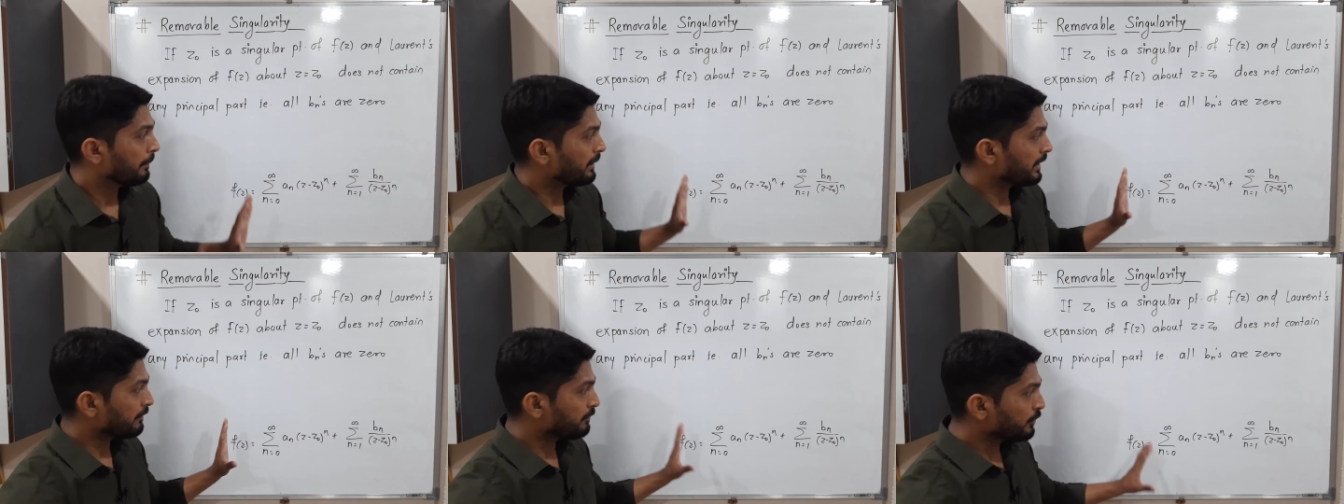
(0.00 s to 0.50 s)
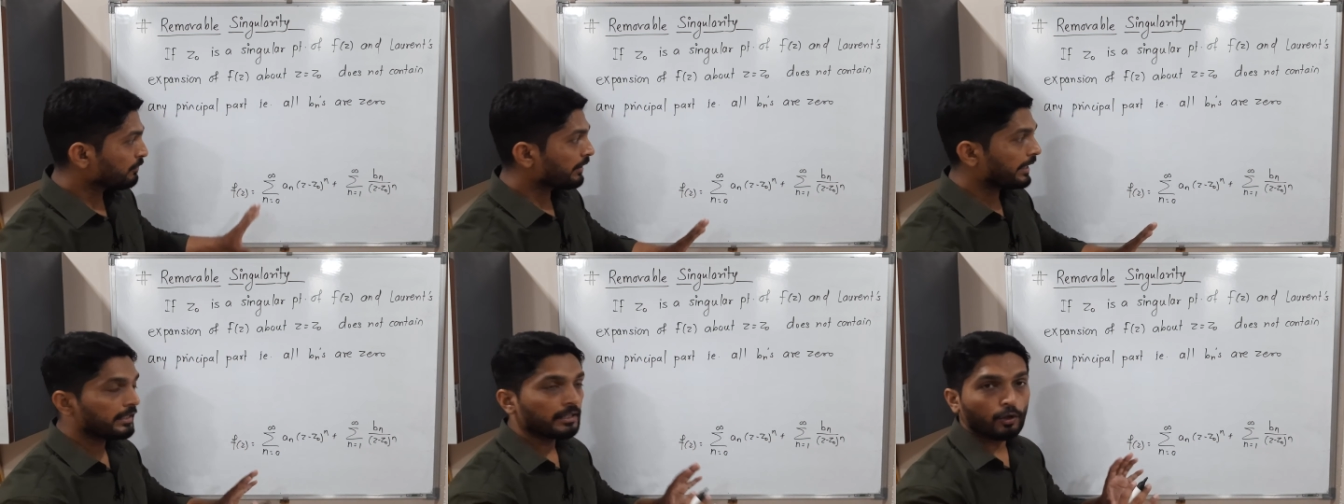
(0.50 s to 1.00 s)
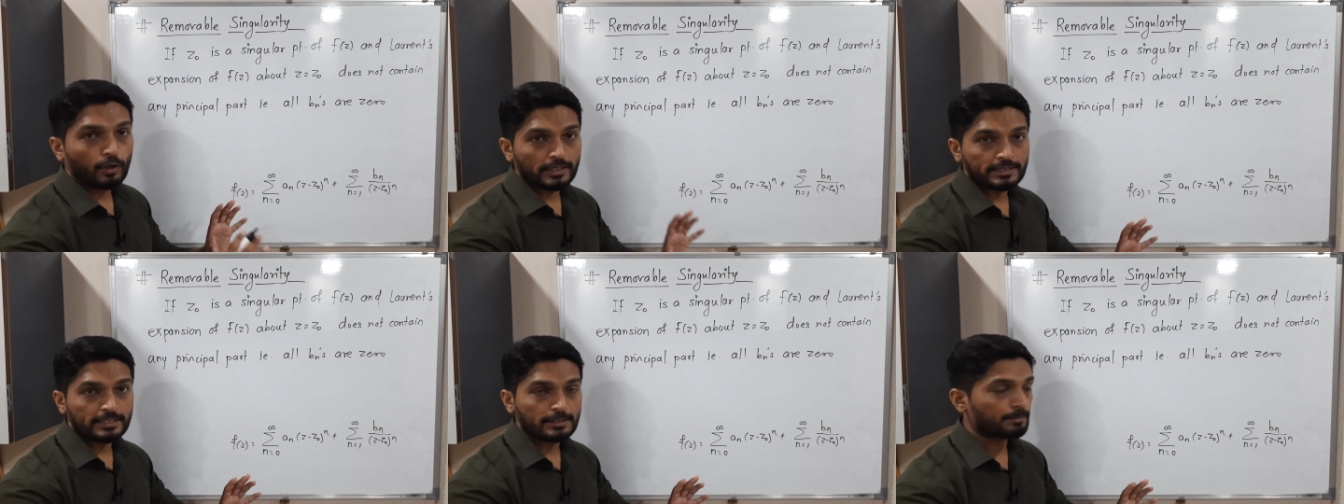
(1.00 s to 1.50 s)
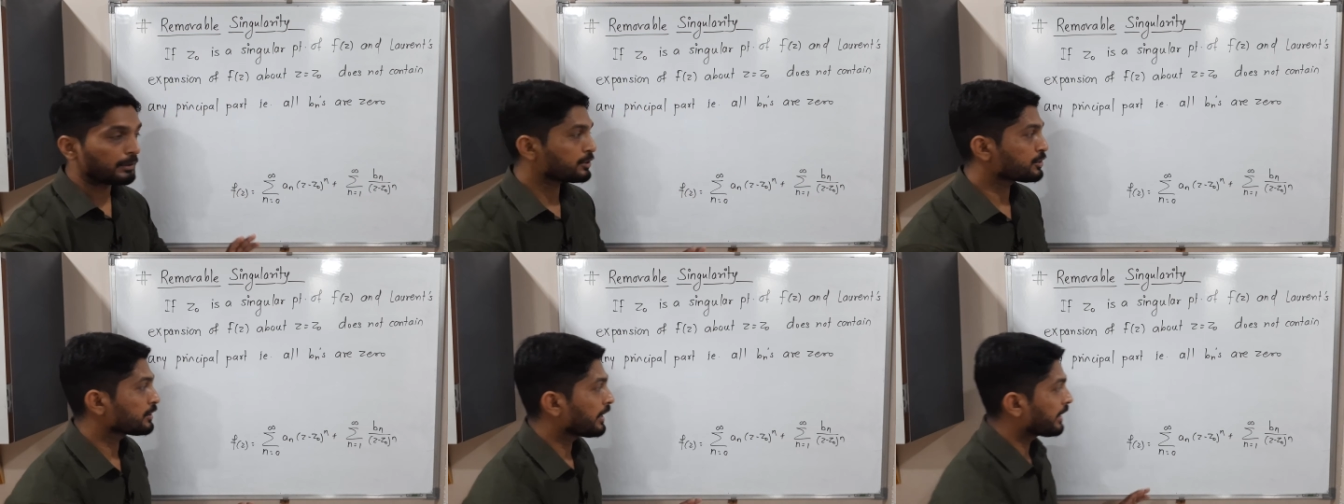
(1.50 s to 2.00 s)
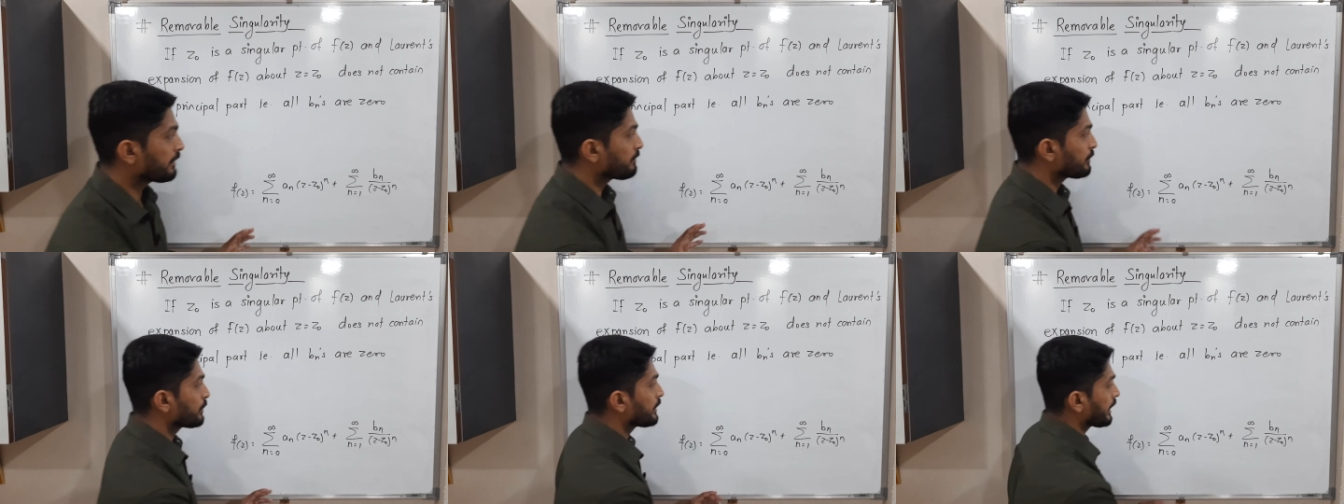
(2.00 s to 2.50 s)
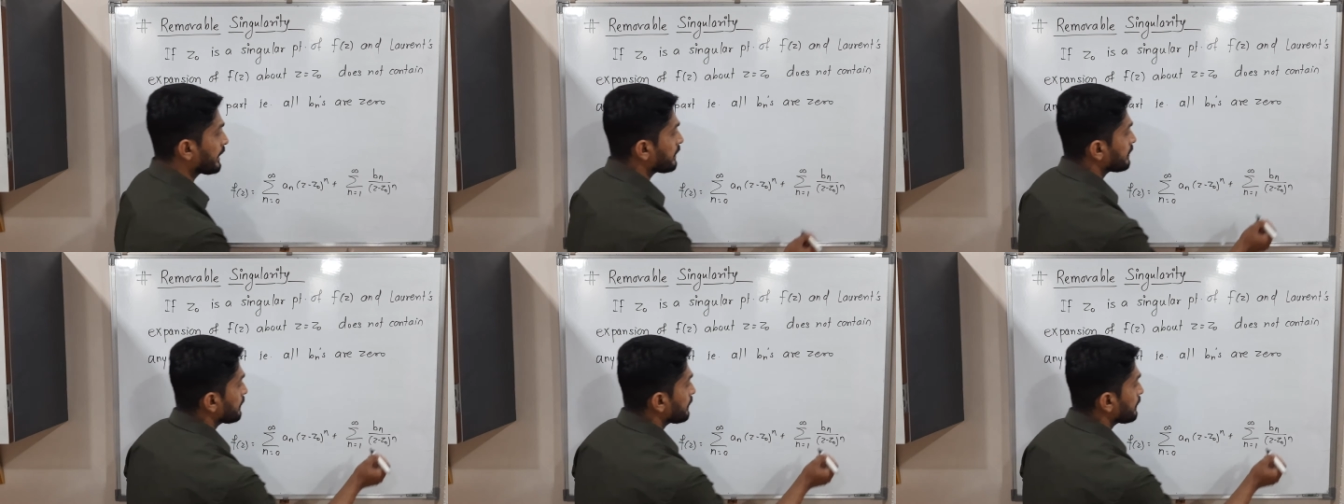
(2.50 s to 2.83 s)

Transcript: But if you find the Lorentz expansion and if you get